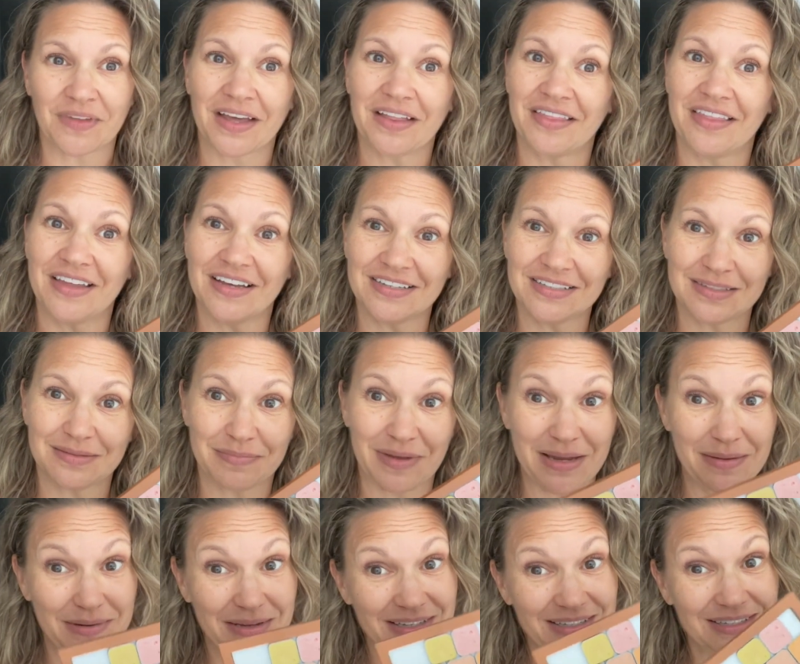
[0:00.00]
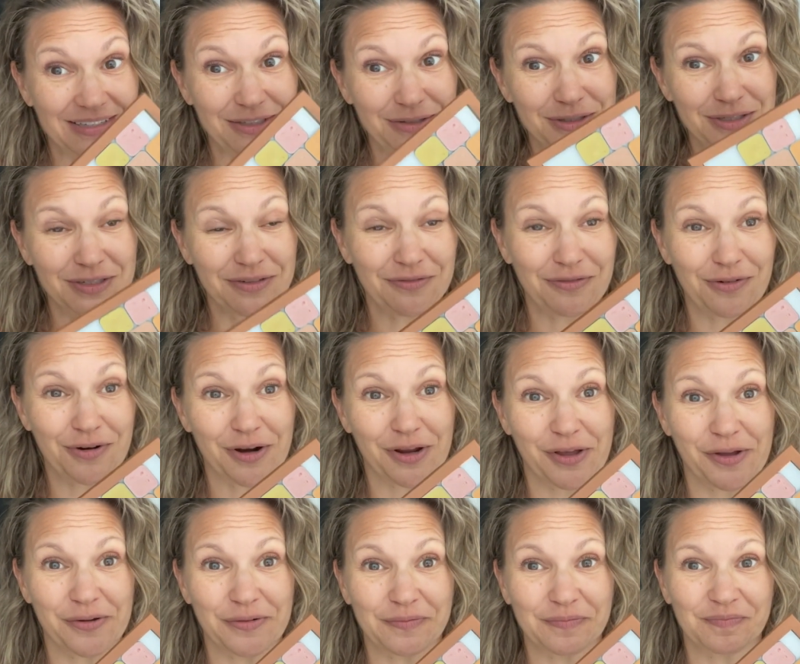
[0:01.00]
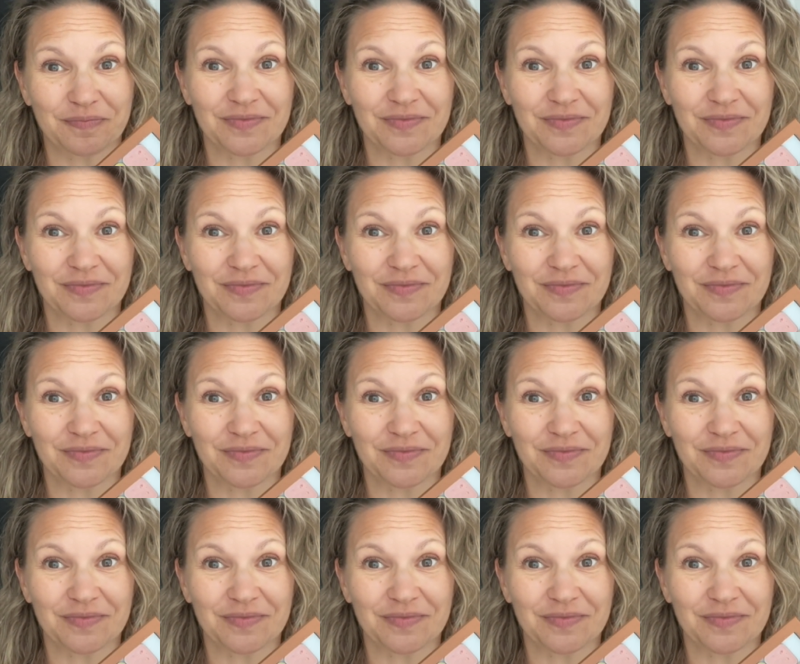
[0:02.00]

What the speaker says: this may be a solution for you.